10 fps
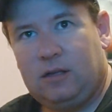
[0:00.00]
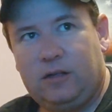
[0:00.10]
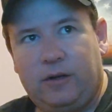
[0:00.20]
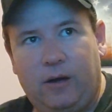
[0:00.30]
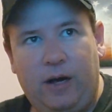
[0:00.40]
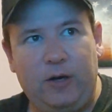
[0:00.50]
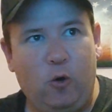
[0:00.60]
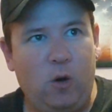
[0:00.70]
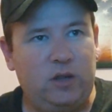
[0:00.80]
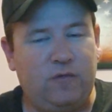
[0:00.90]
you know, I know
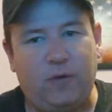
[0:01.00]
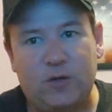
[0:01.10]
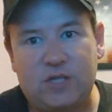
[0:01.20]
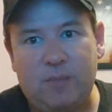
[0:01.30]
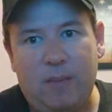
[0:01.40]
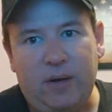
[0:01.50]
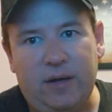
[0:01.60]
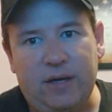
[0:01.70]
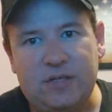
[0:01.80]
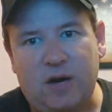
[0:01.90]
what the First Amendment
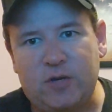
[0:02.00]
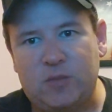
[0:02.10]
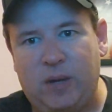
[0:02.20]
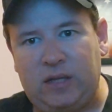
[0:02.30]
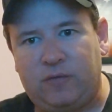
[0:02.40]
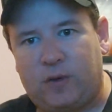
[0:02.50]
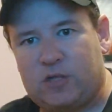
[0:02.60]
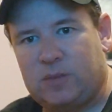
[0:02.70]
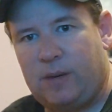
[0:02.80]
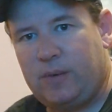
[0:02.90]
is. I respect the
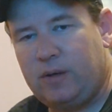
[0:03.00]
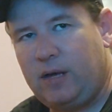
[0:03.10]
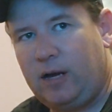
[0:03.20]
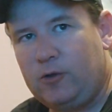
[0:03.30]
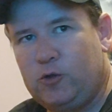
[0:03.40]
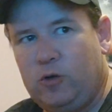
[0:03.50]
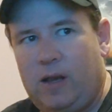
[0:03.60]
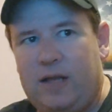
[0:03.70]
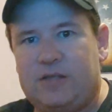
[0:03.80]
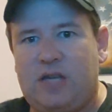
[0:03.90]
First Amendment. And I don't do
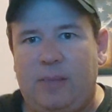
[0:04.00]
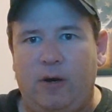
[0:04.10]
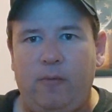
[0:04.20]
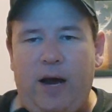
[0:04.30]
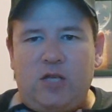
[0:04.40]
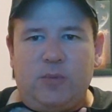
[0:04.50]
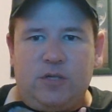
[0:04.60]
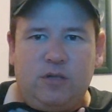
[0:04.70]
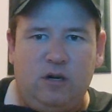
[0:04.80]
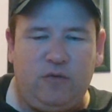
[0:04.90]
none of that cyber harassment
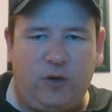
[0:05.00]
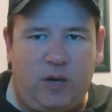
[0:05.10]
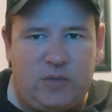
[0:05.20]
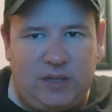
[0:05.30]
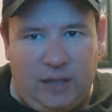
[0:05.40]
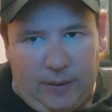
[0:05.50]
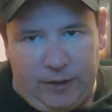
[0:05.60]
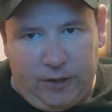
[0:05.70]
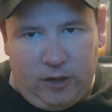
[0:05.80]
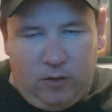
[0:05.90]
stuff. There comes a
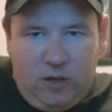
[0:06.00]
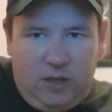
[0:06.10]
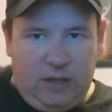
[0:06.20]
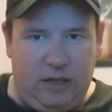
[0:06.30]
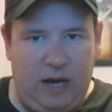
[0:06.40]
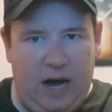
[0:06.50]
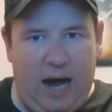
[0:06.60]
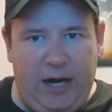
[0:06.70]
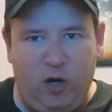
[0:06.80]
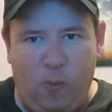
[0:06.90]
limit, you know.
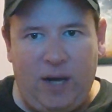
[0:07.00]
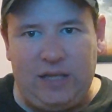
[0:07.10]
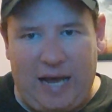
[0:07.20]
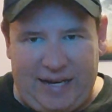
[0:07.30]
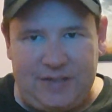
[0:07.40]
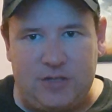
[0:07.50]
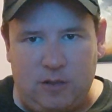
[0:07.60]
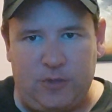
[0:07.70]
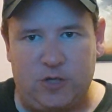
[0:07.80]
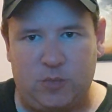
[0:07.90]
I know my lines.
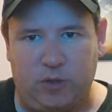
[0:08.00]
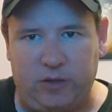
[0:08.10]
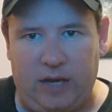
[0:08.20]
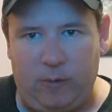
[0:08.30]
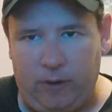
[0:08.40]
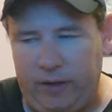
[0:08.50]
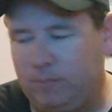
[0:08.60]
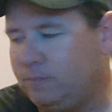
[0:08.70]
Let me just put it that way.